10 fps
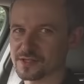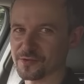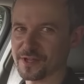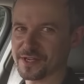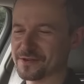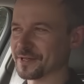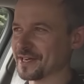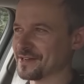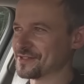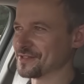So thank you
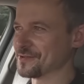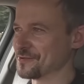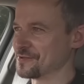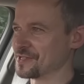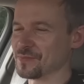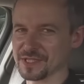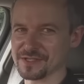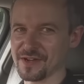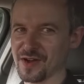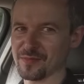again to Simply
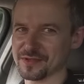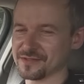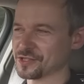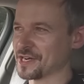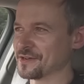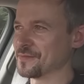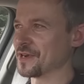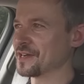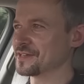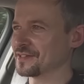Saab, Shannon and
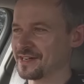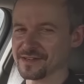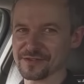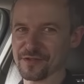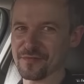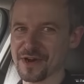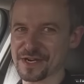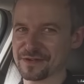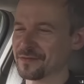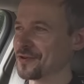Mike, and other
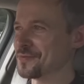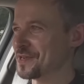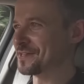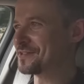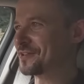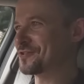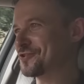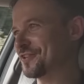Mike for putting me in touch,